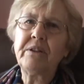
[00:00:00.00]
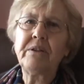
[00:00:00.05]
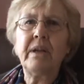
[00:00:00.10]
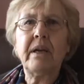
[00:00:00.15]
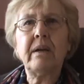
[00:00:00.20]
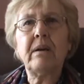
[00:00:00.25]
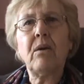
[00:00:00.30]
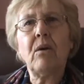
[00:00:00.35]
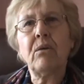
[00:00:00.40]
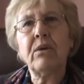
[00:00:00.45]
when
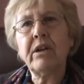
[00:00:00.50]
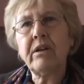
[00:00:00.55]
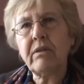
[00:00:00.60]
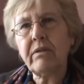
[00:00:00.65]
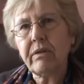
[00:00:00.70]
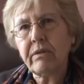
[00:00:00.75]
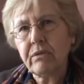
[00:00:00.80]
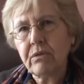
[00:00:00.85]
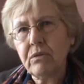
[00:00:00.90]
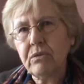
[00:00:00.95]
they're going
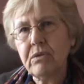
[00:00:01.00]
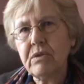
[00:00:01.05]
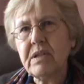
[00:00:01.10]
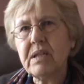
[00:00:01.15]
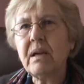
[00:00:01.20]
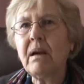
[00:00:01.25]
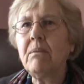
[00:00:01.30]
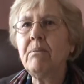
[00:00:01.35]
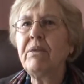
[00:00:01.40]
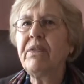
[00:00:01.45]
through
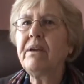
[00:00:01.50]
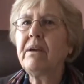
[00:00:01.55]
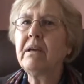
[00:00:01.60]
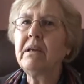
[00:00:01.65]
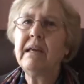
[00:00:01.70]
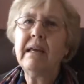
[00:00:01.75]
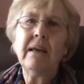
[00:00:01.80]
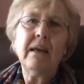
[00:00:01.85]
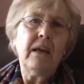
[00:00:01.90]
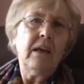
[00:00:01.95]

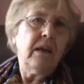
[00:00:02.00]
something.